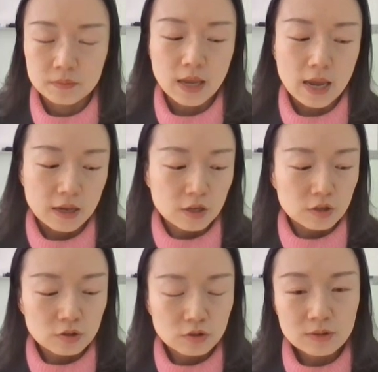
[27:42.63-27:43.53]
Okay,
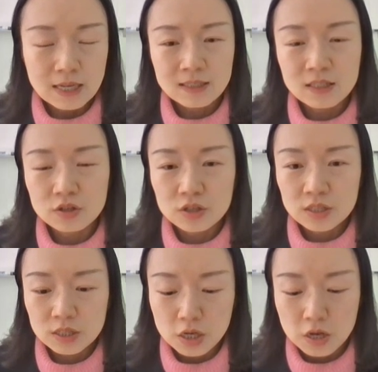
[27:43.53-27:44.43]
so that's
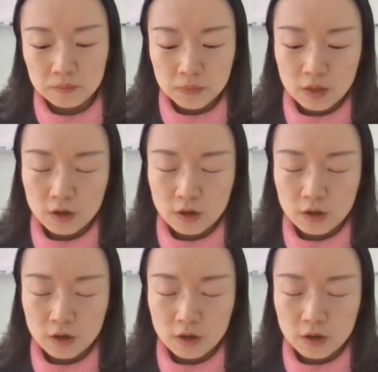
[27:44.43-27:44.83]
just a